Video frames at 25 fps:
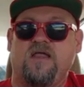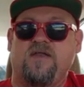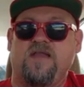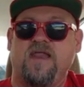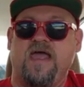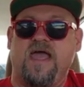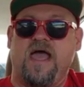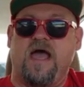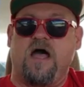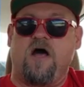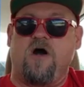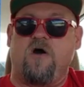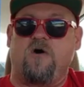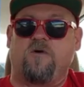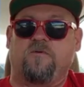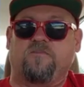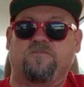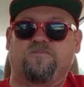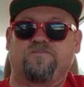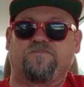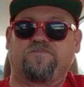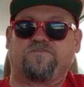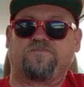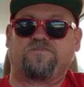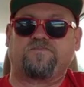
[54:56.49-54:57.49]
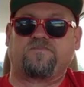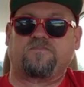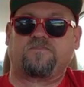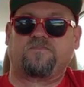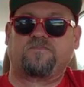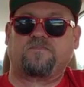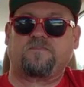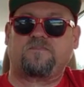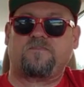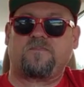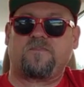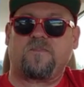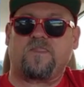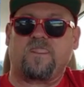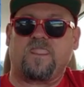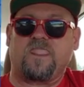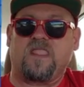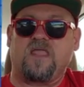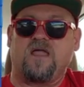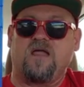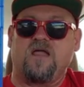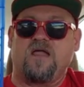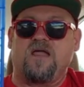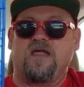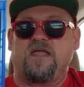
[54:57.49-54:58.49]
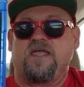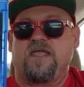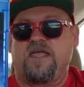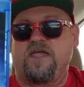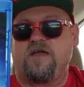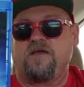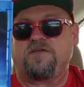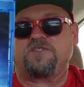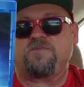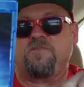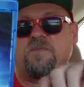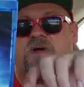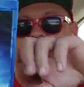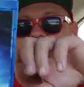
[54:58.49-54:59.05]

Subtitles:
Now, here's